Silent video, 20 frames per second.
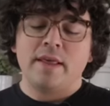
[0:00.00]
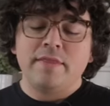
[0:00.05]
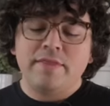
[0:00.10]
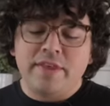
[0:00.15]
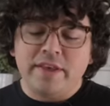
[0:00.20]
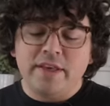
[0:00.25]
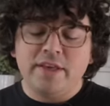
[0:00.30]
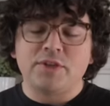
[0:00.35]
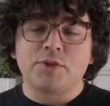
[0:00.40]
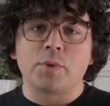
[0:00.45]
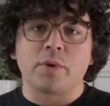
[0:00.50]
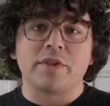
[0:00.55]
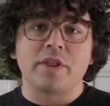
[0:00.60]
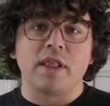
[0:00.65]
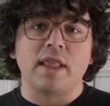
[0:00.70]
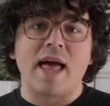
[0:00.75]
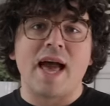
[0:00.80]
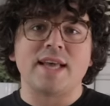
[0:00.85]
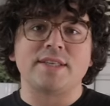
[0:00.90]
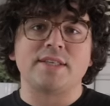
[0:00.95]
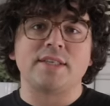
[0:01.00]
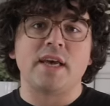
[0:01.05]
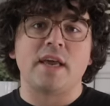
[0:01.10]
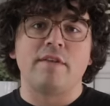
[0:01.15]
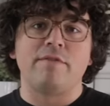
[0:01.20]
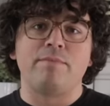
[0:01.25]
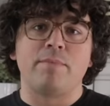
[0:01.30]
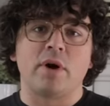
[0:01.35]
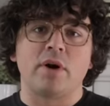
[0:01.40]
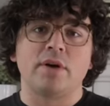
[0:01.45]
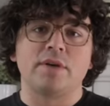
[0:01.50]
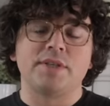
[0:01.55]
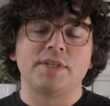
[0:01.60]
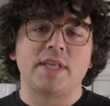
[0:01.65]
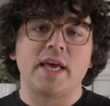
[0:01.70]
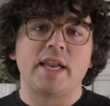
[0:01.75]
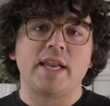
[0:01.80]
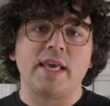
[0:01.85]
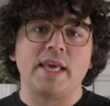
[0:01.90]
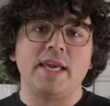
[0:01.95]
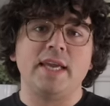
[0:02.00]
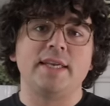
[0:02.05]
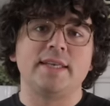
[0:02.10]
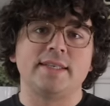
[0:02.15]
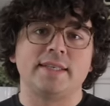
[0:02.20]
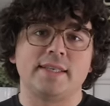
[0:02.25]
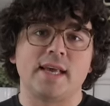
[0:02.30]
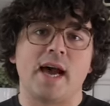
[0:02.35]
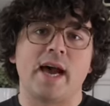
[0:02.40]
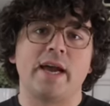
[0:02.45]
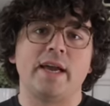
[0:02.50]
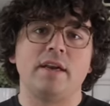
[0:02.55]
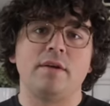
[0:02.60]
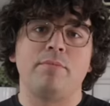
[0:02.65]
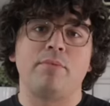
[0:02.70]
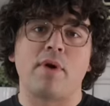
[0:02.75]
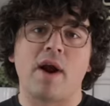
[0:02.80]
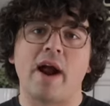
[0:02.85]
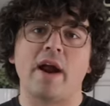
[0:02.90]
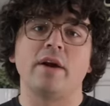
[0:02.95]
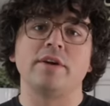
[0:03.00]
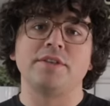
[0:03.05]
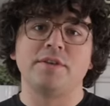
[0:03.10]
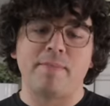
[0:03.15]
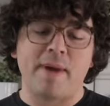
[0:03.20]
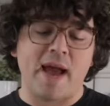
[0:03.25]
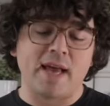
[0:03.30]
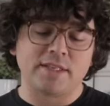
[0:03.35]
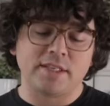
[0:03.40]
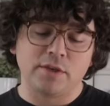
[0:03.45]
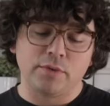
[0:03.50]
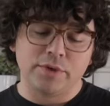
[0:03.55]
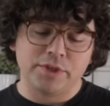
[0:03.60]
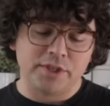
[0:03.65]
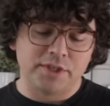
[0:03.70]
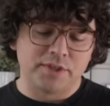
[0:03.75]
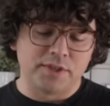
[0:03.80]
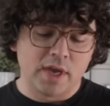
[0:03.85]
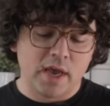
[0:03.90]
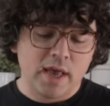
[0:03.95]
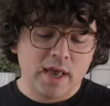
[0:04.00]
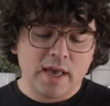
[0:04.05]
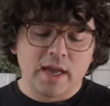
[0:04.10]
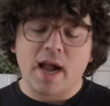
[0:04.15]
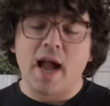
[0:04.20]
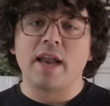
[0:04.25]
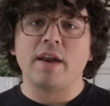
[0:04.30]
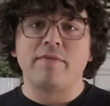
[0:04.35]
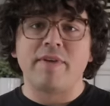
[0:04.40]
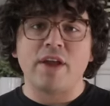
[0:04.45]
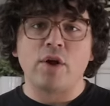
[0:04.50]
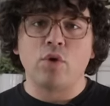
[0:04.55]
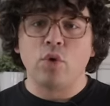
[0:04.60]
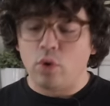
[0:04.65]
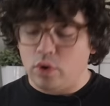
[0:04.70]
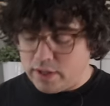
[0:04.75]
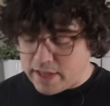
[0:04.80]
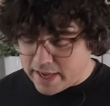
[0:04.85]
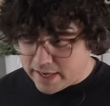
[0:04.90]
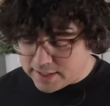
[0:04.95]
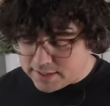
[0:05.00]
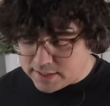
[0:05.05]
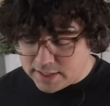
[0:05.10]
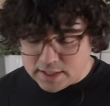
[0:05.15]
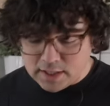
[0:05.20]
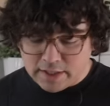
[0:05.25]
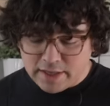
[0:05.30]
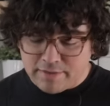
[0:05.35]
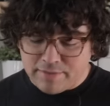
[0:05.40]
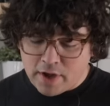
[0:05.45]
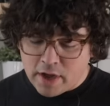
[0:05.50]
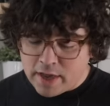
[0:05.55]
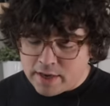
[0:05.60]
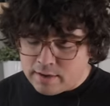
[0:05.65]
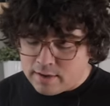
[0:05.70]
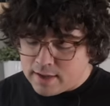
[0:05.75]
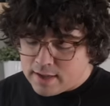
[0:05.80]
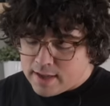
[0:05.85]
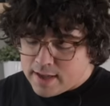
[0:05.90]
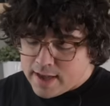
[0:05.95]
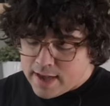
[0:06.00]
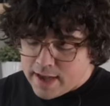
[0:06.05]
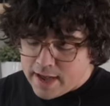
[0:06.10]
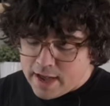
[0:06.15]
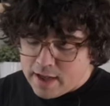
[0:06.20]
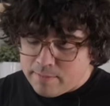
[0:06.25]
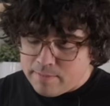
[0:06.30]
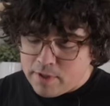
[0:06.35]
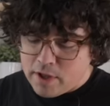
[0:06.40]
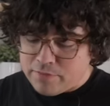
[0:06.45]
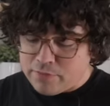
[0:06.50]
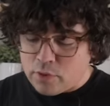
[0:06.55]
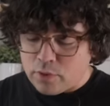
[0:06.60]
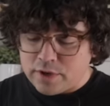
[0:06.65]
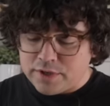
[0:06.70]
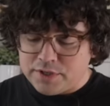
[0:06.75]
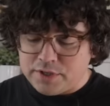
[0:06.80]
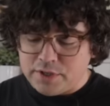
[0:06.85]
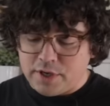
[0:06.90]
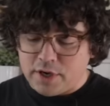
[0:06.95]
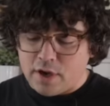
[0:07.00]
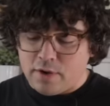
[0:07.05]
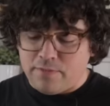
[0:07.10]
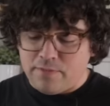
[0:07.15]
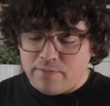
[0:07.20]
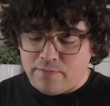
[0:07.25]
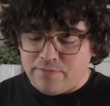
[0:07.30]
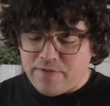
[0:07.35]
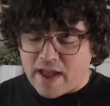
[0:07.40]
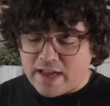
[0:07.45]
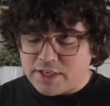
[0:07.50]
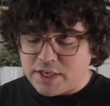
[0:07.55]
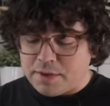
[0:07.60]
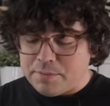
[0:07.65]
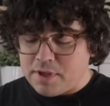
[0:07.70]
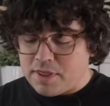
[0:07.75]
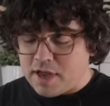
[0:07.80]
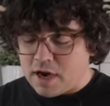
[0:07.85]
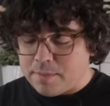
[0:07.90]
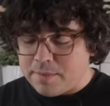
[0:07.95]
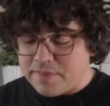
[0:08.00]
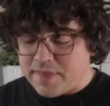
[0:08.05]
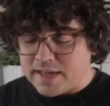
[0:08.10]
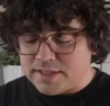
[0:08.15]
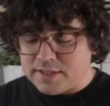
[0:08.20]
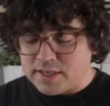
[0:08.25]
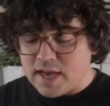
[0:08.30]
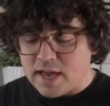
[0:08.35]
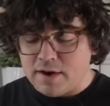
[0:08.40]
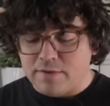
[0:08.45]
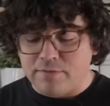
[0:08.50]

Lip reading: these were the last set of burrs that he designed prior to passing, which is kind of a cool legacy to leave on. Of course, you know, fact check me there, but that's